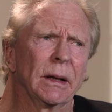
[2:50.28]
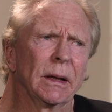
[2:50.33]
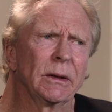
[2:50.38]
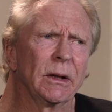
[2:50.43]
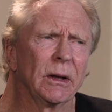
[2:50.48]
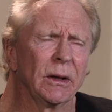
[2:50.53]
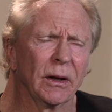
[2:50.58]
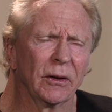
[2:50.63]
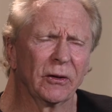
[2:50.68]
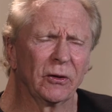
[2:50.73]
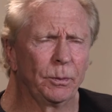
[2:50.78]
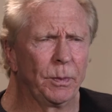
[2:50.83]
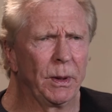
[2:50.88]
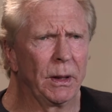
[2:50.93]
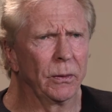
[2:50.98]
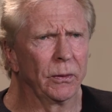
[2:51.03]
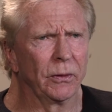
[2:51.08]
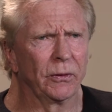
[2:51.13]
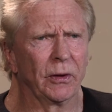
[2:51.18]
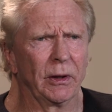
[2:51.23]
I didn't
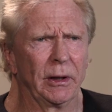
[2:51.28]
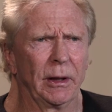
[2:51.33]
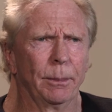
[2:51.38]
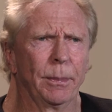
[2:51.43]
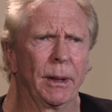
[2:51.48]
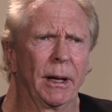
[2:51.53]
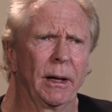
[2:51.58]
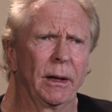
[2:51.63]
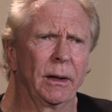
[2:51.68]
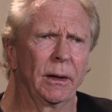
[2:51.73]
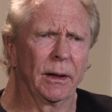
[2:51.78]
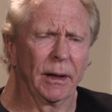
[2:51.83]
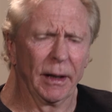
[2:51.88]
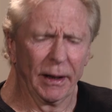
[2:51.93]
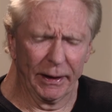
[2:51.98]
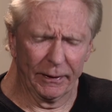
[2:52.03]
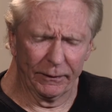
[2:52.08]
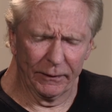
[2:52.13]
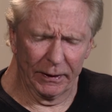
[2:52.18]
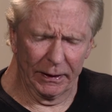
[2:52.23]
experience any pain.
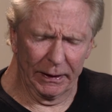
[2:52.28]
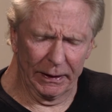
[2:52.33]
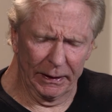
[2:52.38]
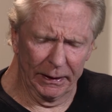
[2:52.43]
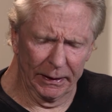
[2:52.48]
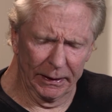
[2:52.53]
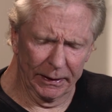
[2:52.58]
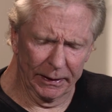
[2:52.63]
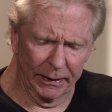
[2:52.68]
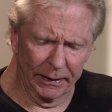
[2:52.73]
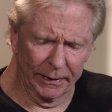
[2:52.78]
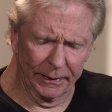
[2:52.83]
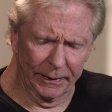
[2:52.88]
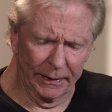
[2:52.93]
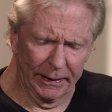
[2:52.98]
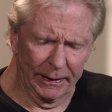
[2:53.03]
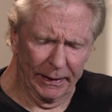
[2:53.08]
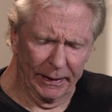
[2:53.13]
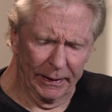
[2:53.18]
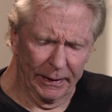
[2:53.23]
I had the
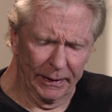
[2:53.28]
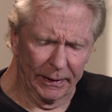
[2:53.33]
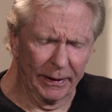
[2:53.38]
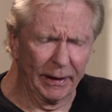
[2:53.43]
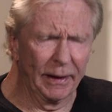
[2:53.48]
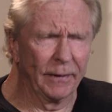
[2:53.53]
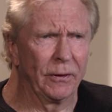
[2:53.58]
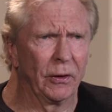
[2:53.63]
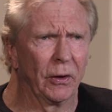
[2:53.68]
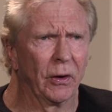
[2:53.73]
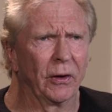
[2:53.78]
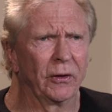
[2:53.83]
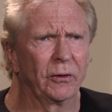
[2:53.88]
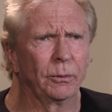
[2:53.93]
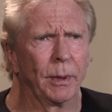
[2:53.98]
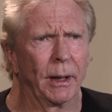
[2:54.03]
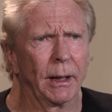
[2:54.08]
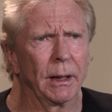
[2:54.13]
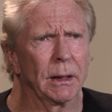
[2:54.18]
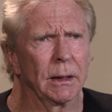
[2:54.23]
I had the ice
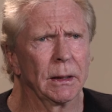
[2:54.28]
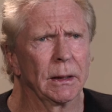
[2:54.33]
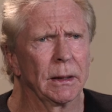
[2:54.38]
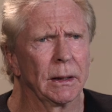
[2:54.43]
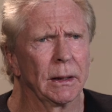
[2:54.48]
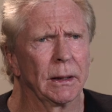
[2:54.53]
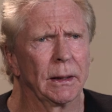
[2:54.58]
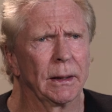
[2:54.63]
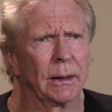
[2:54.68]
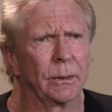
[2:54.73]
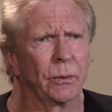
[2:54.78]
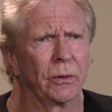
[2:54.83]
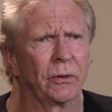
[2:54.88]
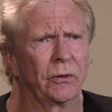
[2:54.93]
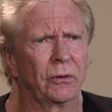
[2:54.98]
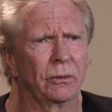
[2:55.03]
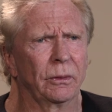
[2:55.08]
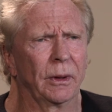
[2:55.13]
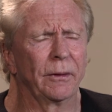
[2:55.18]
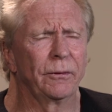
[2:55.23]
pack, um,
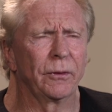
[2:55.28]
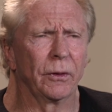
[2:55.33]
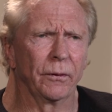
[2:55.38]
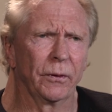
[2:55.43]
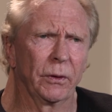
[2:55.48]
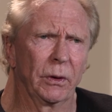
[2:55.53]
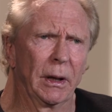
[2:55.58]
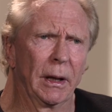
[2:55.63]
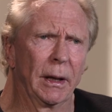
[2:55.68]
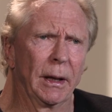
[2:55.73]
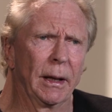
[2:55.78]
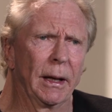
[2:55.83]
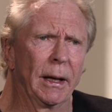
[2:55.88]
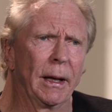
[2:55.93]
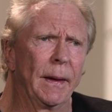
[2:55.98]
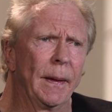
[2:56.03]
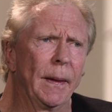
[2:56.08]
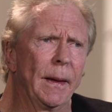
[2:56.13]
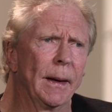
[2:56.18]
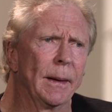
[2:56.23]
which left him,
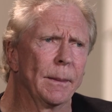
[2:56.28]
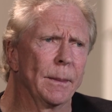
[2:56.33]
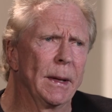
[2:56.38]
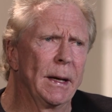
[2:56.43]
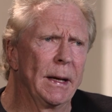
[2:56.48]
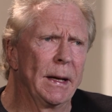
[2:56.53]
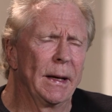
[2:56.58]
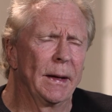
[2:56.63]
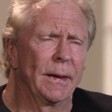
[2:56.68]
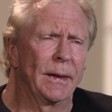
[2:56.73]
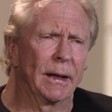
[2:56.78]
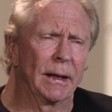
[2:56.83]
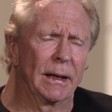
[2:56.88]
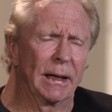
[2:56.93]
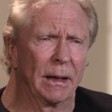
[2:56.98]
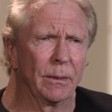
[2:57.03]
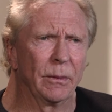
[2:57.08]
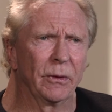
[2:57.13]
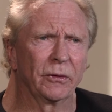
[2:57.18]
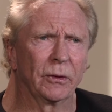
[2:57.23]
and um, they
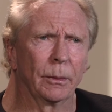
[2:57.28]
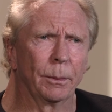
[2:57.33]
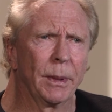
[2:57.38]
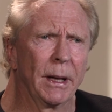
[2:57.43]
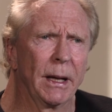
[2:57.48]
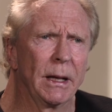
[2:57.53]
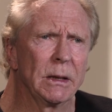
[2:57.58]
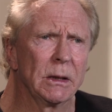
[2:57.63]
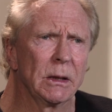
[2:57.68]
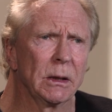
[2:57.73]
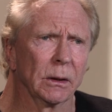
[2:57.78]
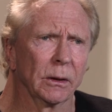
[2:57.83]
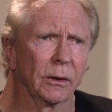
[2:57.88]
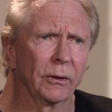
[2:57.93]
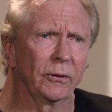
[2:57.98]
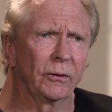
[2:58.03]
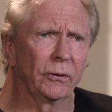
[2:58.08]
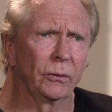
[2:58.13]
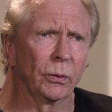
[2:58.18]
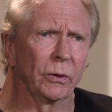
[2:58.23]
gave me some
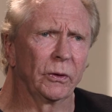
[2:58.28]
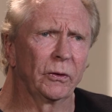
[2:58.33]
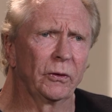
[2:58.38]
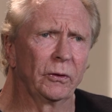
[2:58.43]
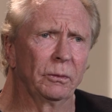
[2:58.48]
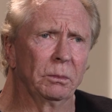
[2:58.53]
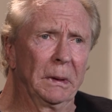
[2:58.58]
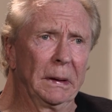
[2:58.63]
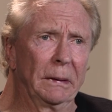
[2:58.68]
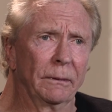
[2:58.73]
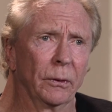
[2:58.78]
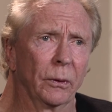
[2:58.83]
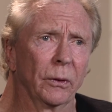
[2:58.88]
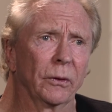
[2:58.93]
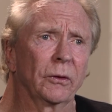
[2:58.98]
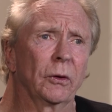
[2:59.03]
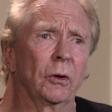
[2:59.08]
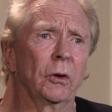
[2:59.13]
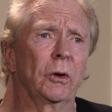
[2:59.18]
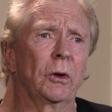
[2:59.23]
painkillers, which if it
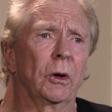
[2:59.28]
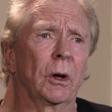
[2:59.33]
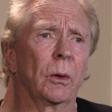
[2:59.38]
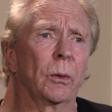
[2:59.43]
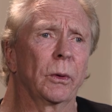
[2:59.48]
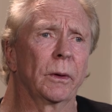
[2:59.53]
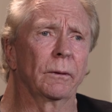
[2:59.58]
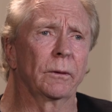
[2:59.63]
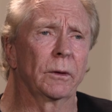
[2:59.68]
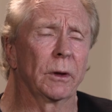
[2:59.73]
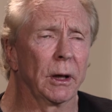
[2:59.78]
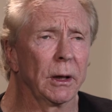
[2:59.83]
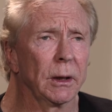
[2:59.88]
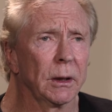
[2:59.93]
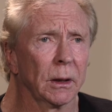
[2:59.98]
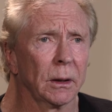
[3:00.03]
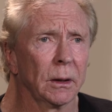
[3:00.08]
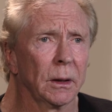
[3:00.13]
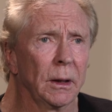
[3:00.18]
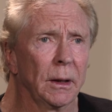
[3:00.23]
was hurting I would have
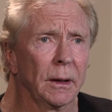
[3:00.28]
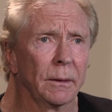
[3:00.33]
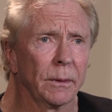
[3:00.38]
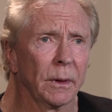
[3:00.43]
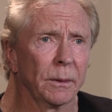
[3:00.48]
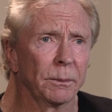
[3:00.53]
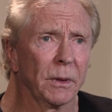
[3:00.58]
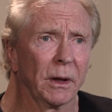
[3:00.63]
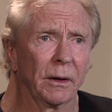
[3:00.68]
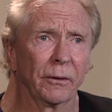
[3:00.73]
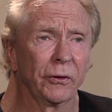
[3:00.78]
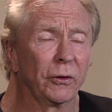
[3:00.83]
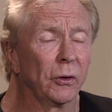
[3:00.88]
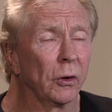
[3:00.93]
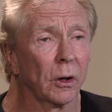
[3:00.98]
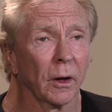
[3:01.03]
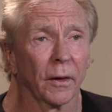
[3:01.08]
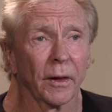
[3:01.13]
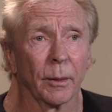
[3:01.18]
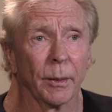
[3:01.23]
taken, but, but I've
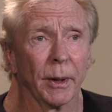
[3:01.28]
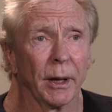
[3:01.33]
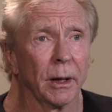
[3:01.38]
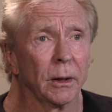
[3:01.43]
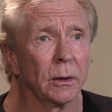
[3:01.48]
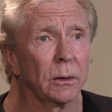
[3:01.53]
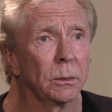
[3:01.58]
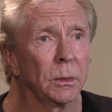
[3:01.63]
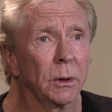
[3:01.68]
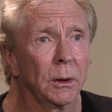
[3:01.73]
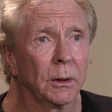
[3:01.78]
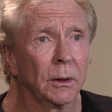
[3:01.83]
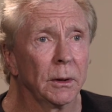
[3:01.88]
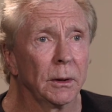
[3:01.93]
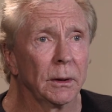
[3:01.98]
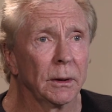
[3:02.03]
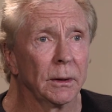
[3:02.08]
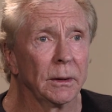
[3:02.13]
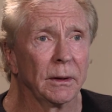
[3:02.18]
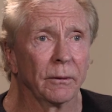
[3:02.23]
still got them at home.
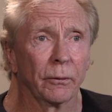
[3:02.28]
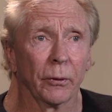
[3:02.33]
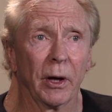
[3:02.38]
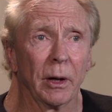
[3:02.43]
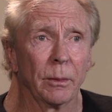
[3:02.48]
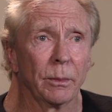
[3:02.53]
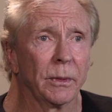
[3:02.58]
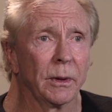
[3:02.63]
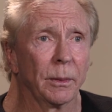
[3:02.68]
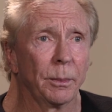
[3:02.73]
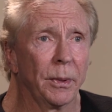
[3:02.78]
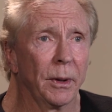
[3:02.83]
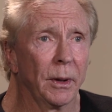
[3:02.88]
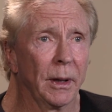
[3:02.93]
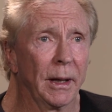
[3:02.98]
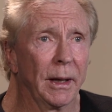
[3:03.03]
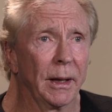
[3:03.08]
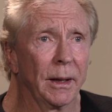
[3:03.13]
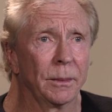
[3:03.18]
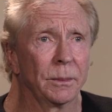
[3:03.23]
Never opened the,
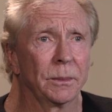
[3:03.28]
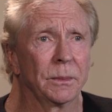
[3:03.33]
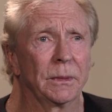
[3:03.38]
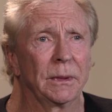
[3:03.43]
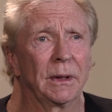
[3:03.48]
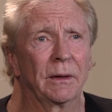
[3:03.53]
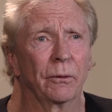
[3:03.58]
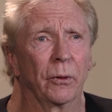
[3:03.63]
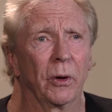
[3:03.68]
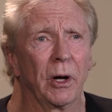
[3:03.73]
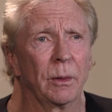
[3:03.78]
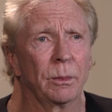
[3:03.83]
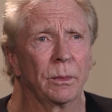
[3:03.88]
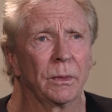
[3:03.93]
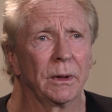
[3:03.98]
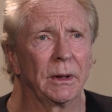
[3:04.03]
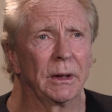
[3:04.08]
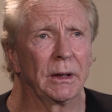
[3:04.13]
um, never opened